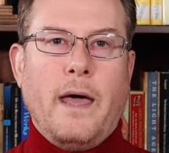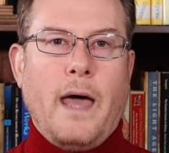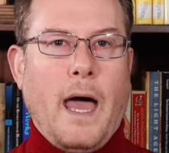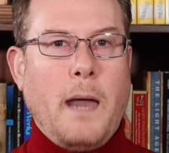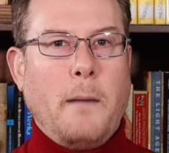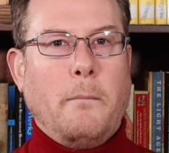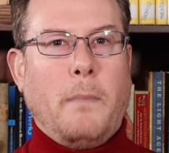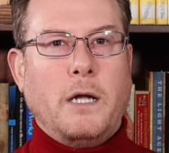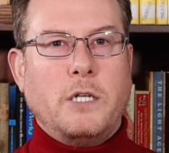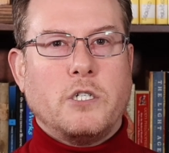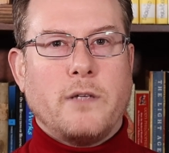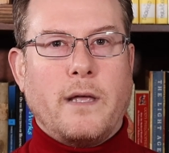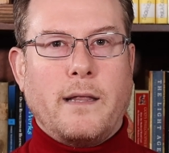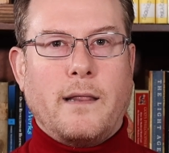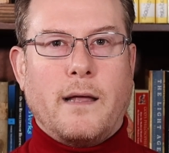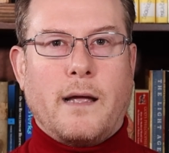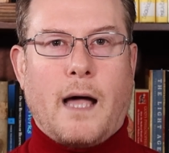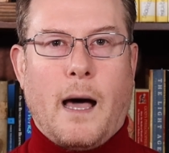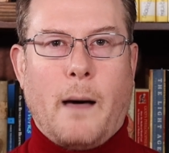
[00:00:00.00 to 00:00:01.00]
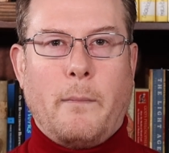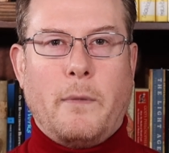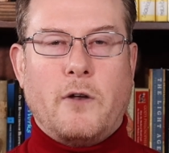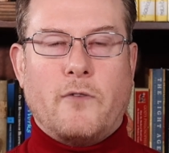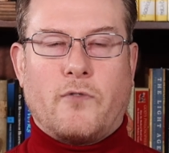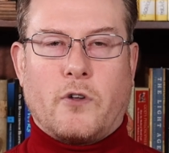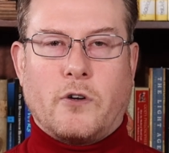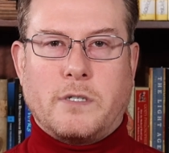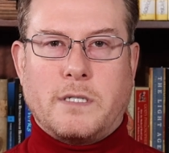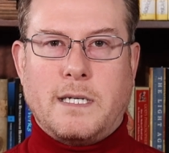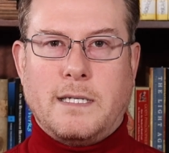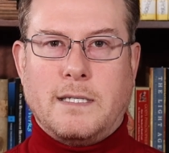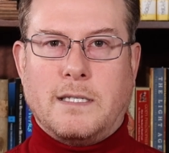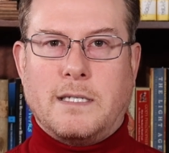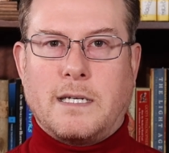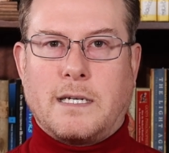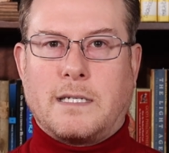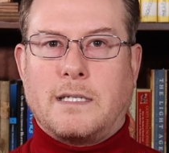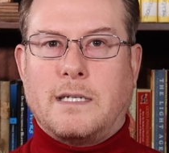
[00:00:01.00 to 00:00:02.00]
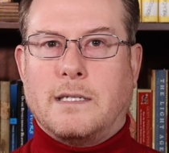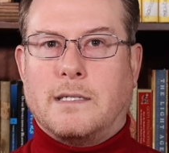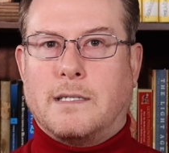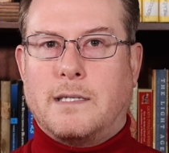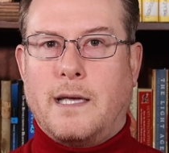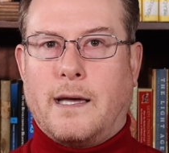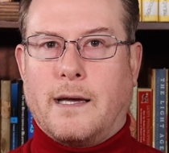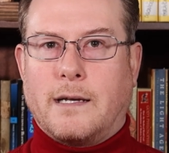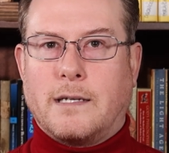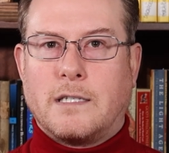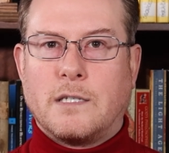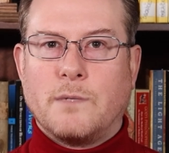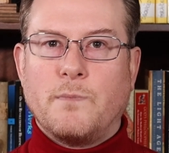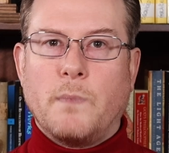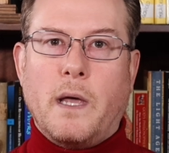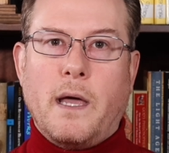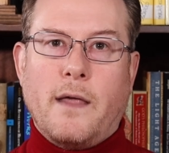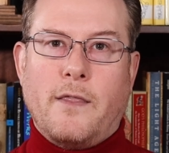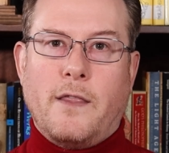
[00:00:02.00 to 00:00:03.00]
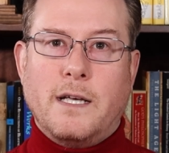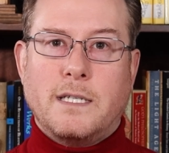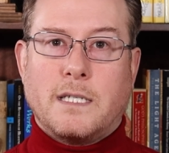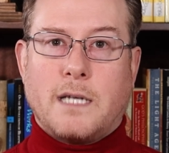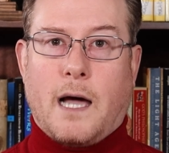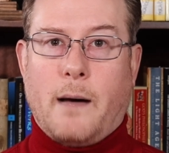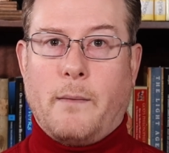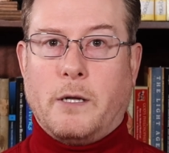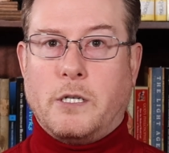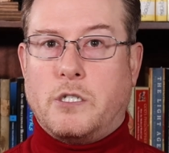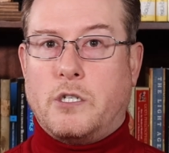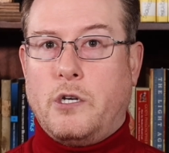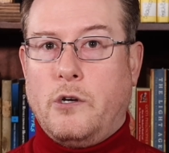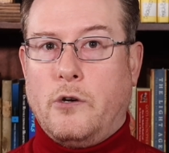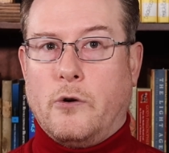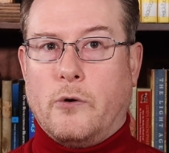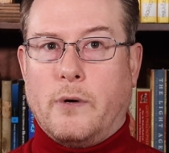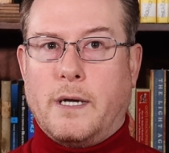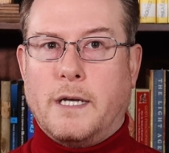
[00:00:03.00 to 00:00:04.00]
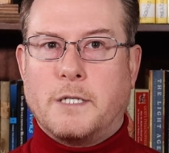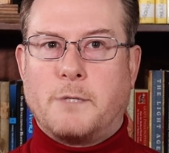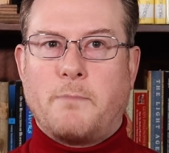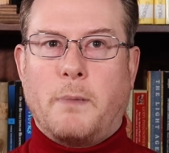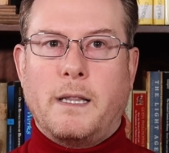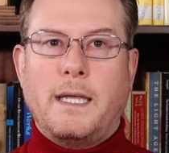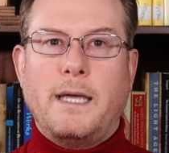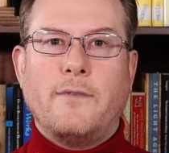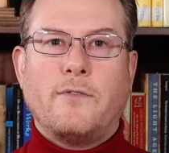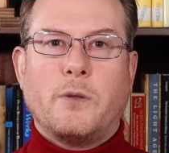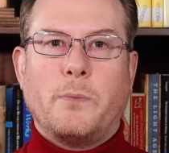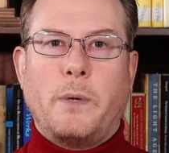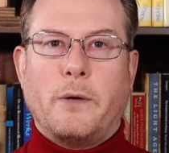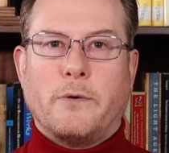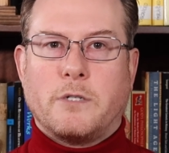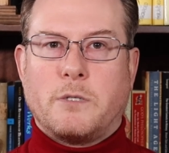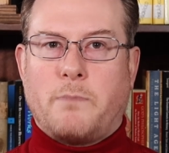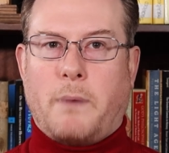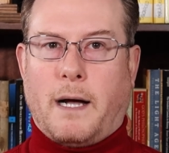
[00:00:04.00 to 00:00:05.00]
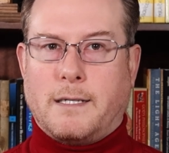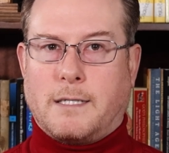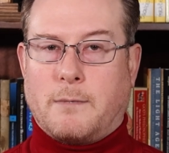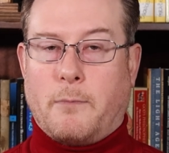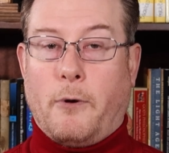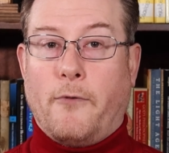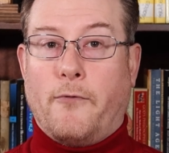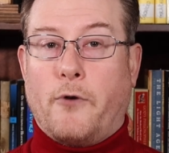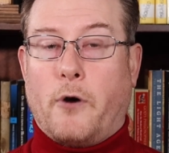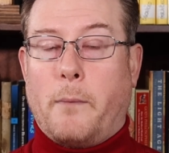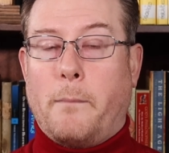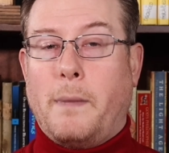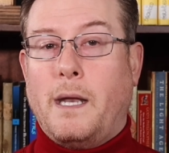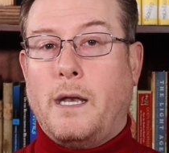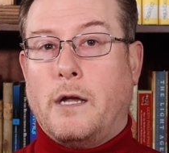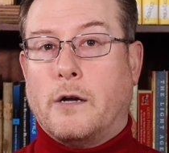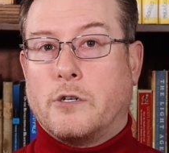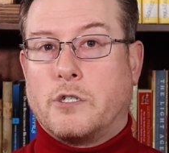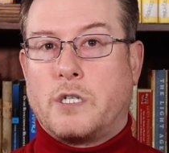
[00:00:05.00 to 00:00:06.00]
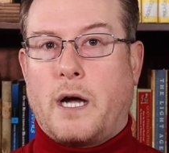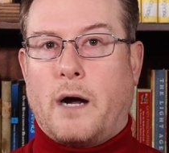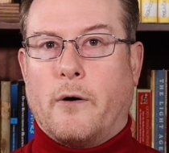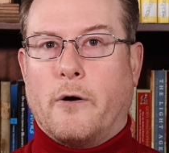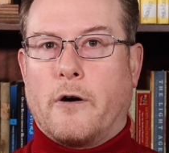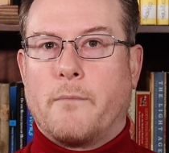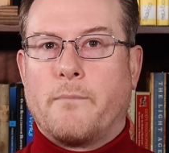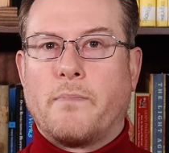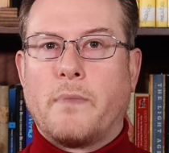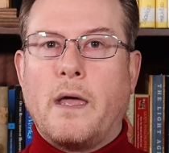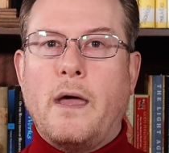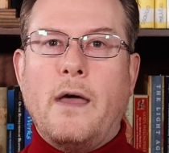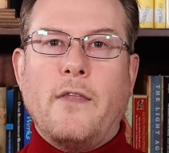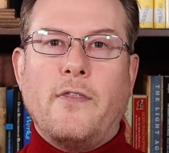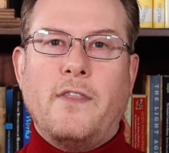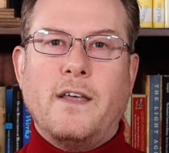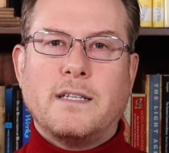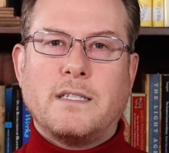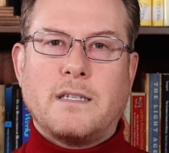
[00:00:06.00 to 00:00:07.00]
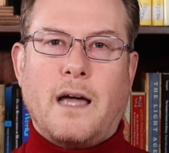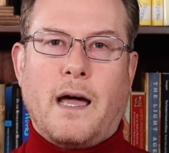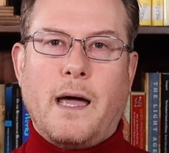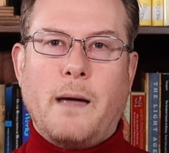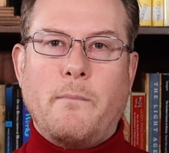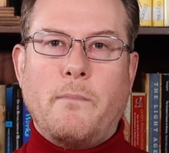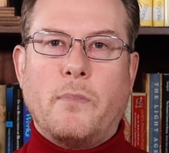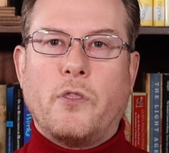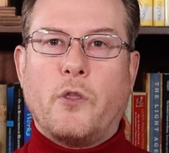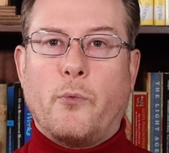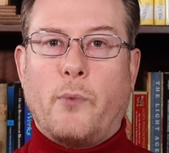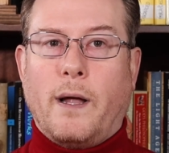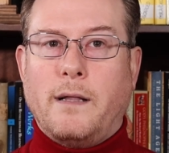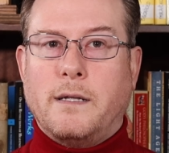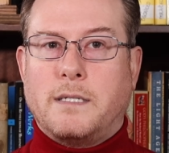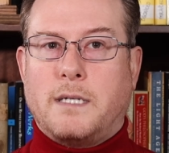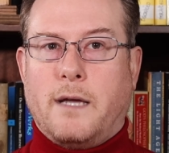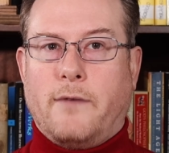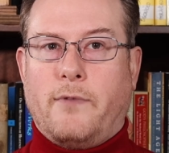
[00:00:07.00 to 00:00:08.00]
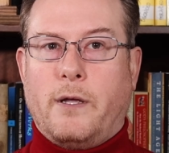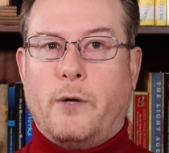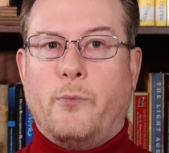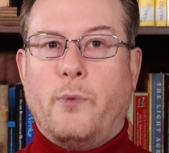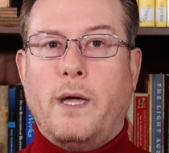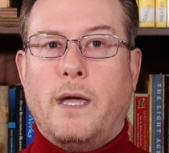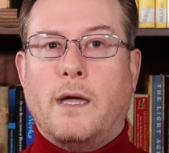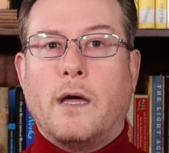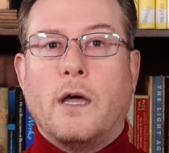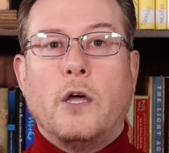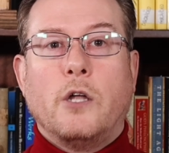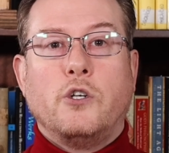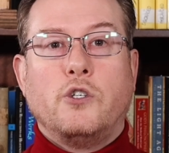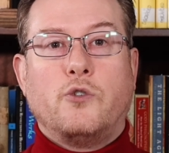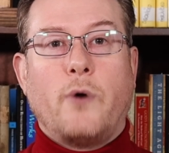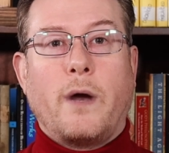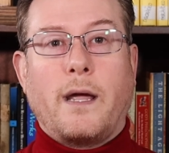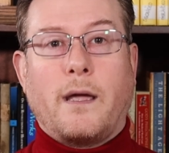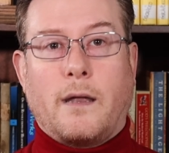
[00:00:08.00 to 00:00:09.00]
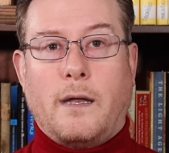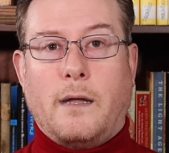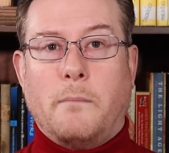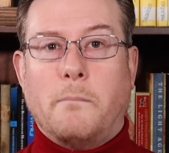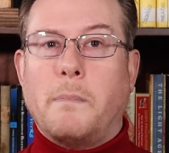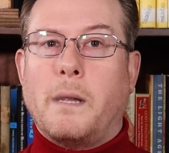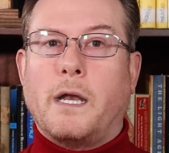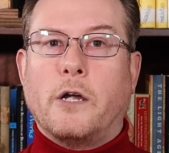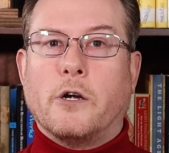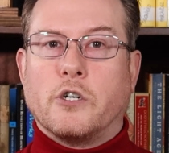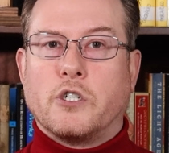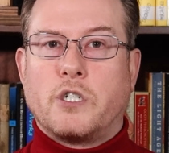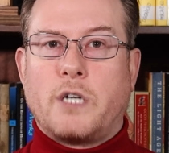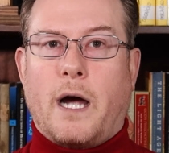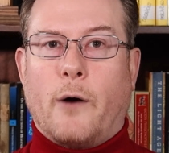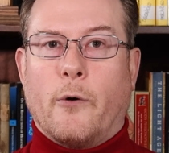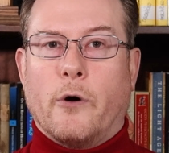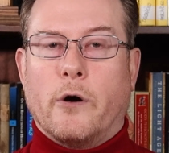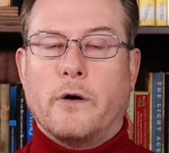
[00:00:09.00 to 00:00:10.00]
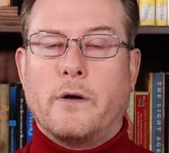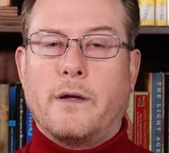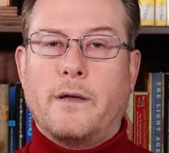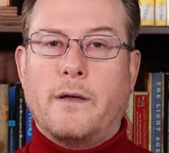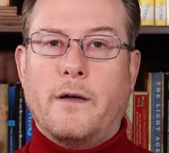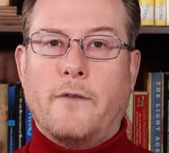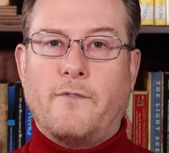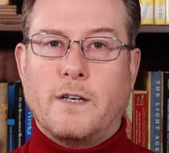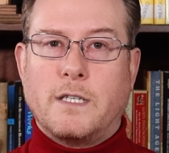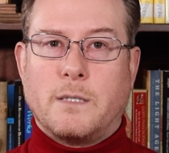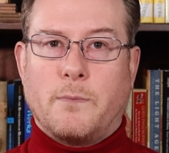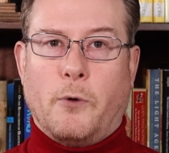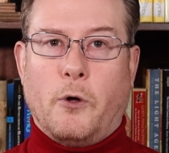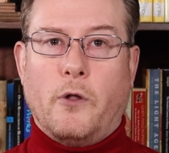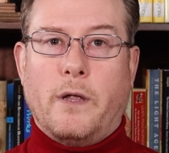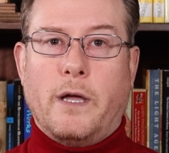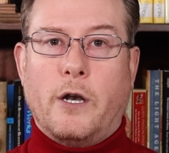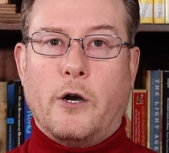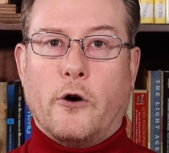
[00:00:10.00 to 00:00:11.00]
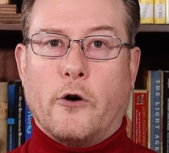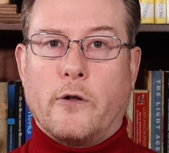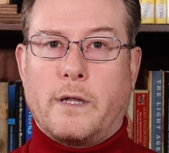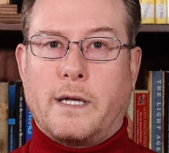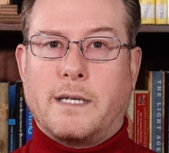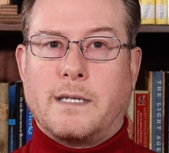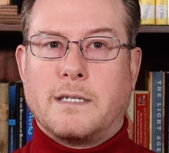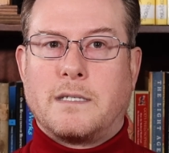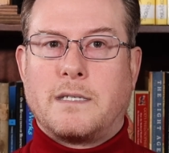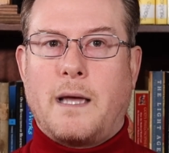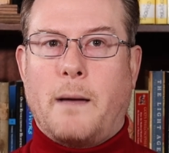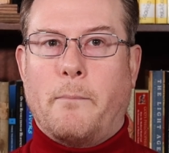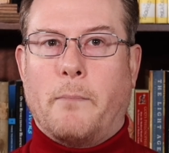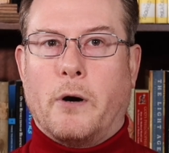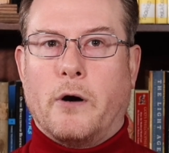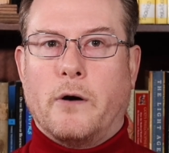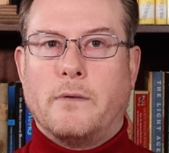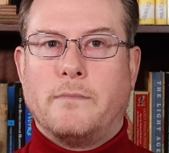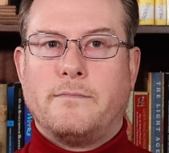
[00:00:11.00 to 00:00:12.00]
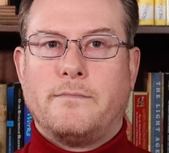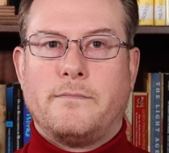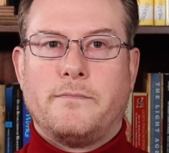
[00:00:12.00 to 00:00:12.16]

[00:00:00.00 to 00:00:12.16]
And much like the comet of 1366, this comet too is believed to be responsible for a meteor shower, this time the relatively weak Draconid meteor shower, visible in early December.